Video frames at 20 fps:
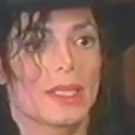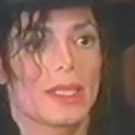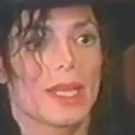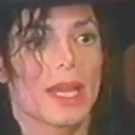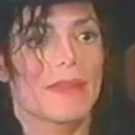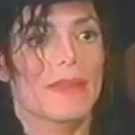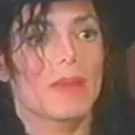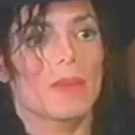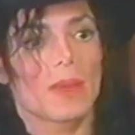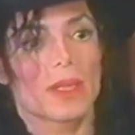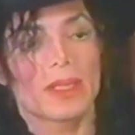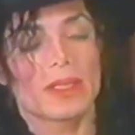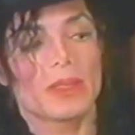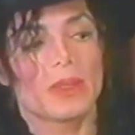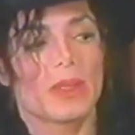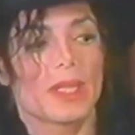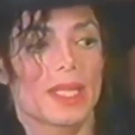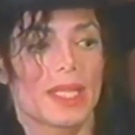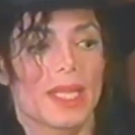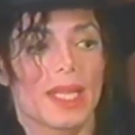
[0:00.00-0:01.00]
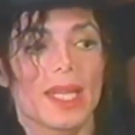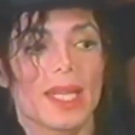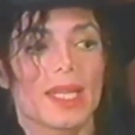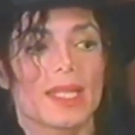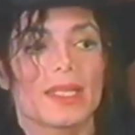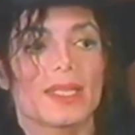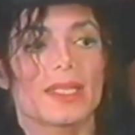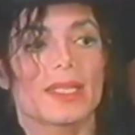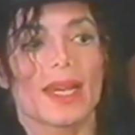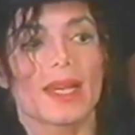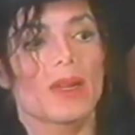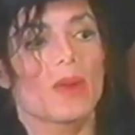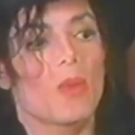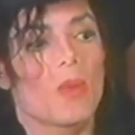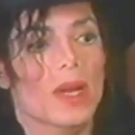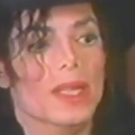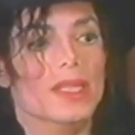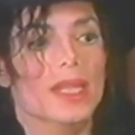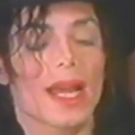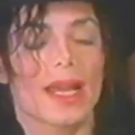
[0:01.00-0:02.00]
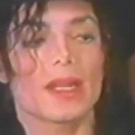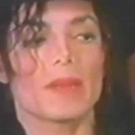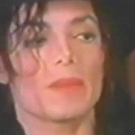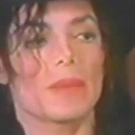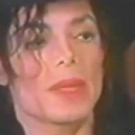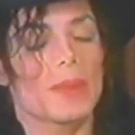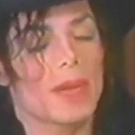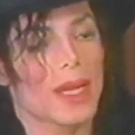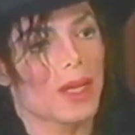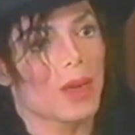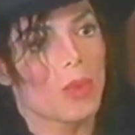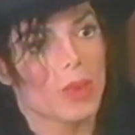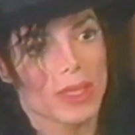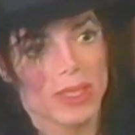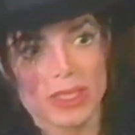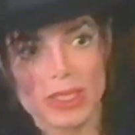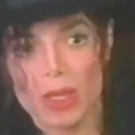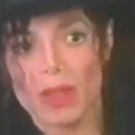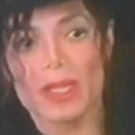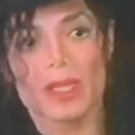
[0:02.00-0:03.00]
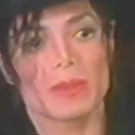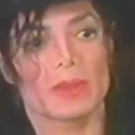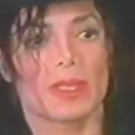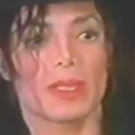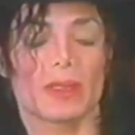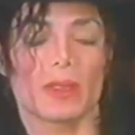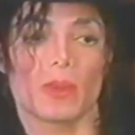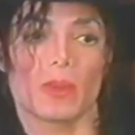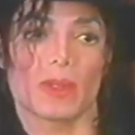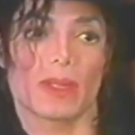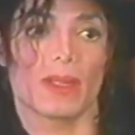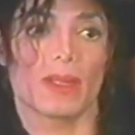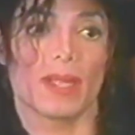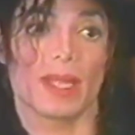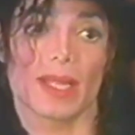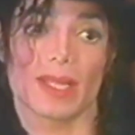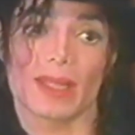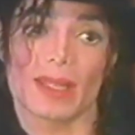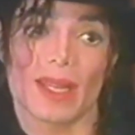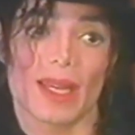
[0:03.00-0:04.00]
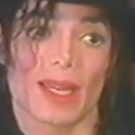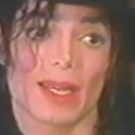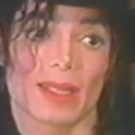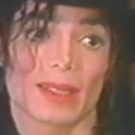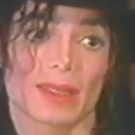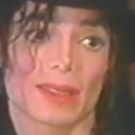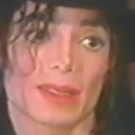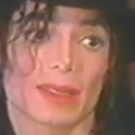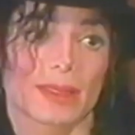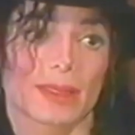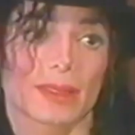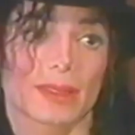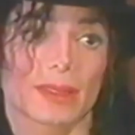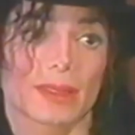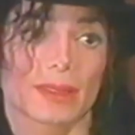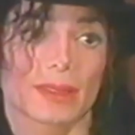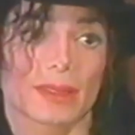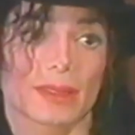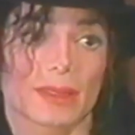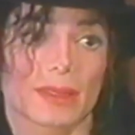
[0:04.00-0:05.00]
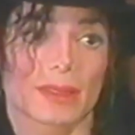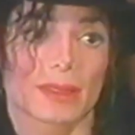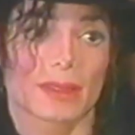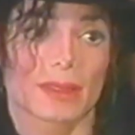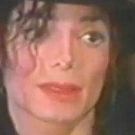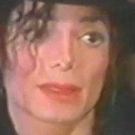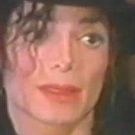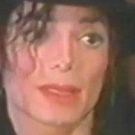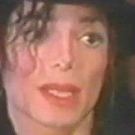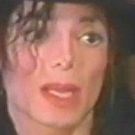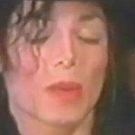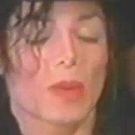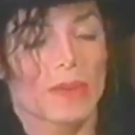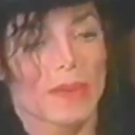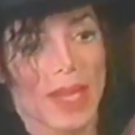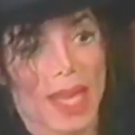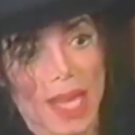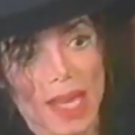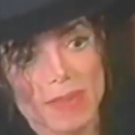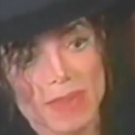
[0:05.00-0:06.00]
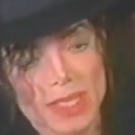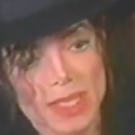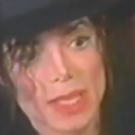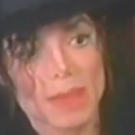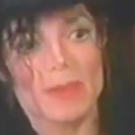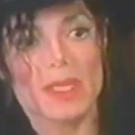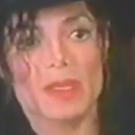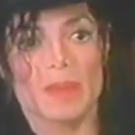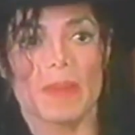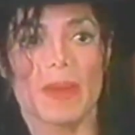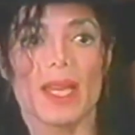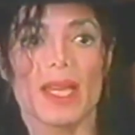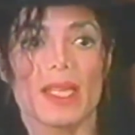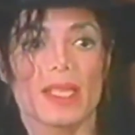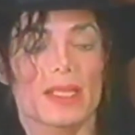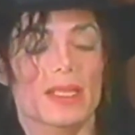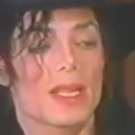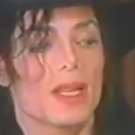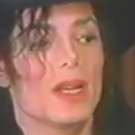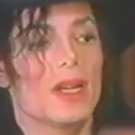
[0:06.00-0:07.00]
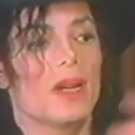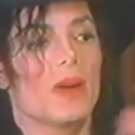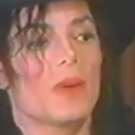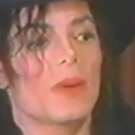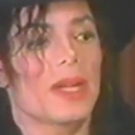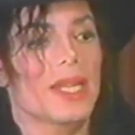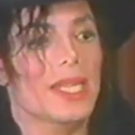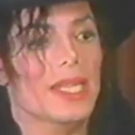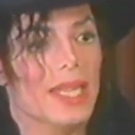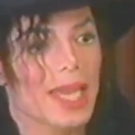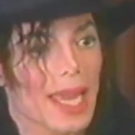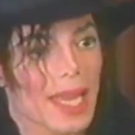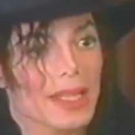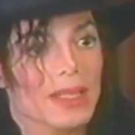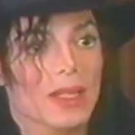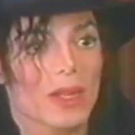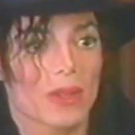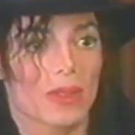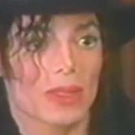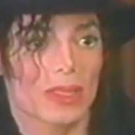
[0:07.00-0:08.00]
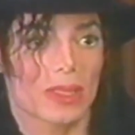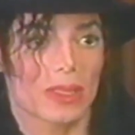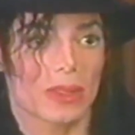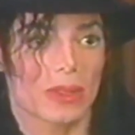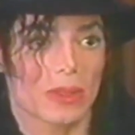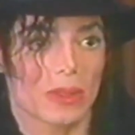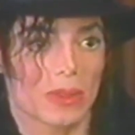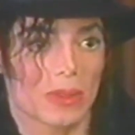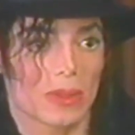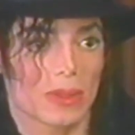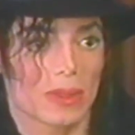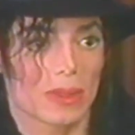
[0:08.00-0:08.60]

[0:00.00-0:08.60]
Now they want to do it again, and maybe I don't want to show him to the world like that. I want him to have some space where he can go to school.